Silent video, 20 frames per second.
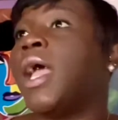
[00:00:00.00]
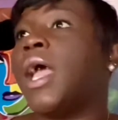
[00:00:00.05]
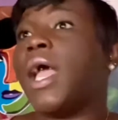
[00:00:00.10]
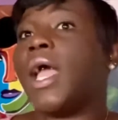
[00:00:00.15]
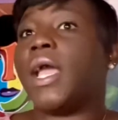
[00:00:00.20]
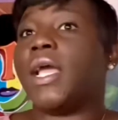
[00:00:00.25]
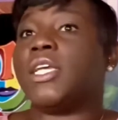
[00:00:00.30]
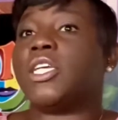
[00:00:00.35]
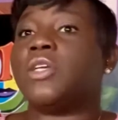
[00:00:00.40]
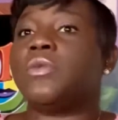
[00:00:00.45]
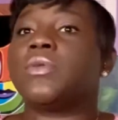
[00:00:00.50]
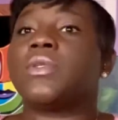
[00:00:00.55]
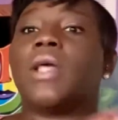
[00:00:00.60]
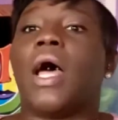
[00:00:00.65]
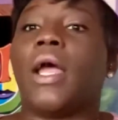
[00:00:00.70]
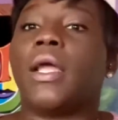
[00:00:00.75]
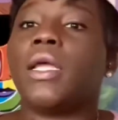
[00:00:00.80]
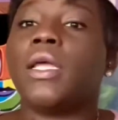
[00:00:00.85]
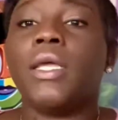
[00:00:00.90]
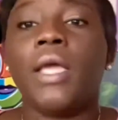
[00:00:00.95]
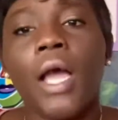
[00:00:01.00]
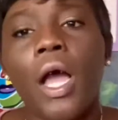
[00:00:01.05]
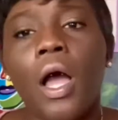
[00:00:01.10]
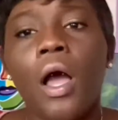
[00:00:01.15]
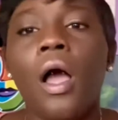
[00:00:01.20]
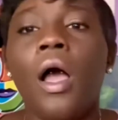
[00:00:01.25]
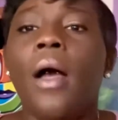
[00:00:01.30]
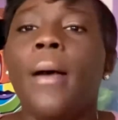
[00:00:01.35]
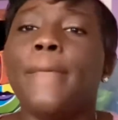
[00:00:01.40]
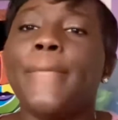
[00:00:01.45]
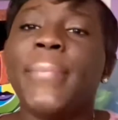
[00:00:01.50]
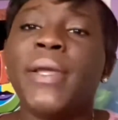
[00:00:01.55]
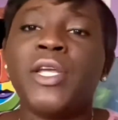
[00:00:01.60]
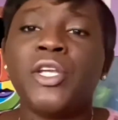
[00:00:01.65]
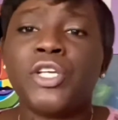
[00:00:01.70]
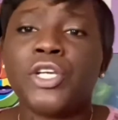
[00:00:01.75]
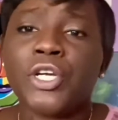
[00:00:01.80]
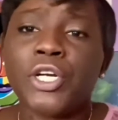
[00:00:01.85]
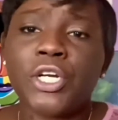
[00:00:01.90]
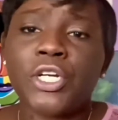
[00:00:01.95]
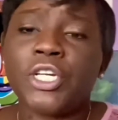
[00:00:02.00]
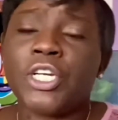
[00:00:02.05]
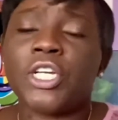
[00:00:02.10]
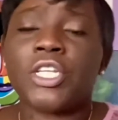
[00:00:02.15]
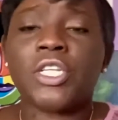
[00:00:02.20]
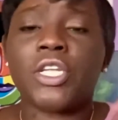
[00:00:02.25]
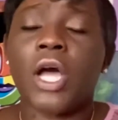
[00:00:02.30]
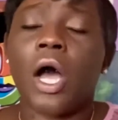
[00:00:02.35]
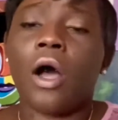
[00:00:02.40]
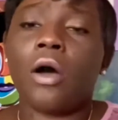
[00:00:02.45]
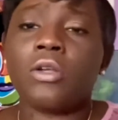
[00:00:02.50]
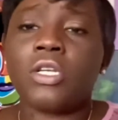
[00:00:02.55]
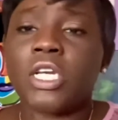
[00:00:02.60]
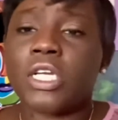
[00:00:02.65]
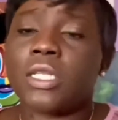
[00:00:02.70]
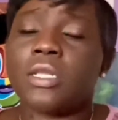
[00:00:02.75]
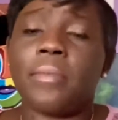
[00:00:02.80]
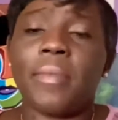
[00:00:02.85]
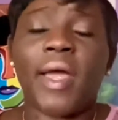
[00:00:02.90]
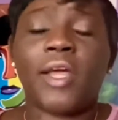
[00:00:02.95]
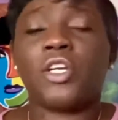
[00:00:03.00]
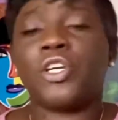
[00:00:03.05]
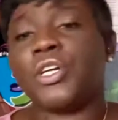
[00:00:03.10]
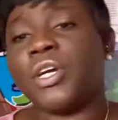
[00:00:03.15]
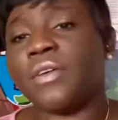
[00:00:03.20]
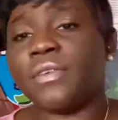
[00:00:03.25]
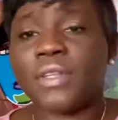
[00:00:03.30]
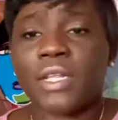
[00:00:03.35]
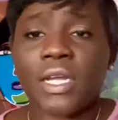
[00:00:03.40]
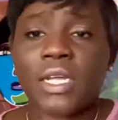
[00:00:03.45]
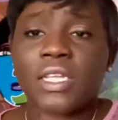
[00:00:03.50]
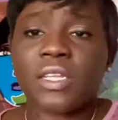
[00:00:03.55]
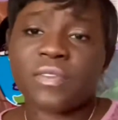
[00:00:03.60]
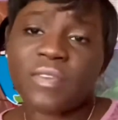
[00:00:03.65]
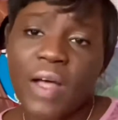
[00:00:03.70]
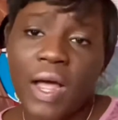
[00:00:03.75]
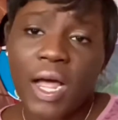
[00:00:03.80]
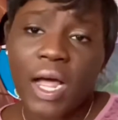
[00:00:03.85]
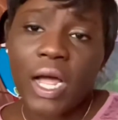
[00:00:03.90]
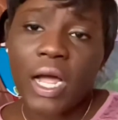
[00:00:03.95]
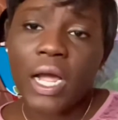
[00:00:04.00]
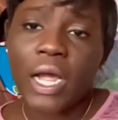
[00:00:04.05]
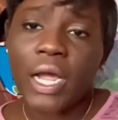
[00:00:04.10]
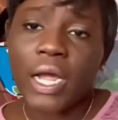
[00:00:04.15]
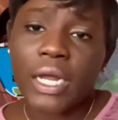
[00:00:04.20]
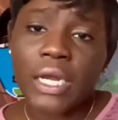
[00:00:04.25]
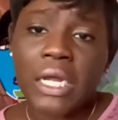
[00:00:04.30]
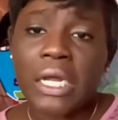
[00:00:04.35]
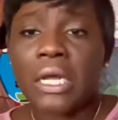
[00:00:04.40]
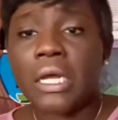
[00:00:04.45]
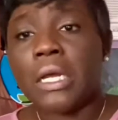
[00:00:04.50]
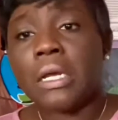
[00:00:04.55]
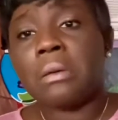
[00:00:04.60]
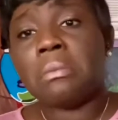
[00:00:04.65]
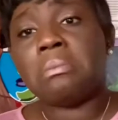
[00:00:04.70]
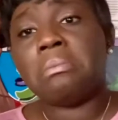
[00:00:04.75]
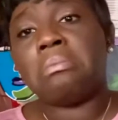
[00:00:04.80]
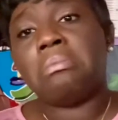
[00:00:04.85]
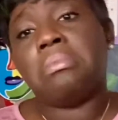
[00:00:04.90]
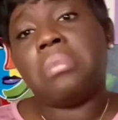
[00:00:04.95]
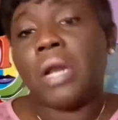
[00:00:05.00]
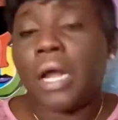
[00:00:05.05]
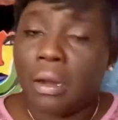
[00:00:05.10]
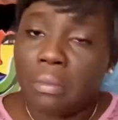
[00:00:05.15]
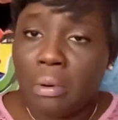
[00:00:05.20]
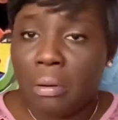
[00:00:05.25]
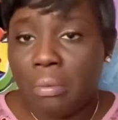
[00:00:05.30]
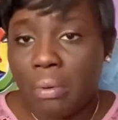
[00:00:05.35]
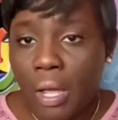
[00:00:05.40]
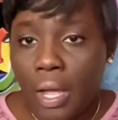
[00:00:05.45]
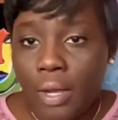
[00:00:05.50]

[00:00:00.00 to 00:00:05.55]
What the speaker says: And she was like, yeah, be sure, just go just to make sure everything's fine. Blah, blah, blah.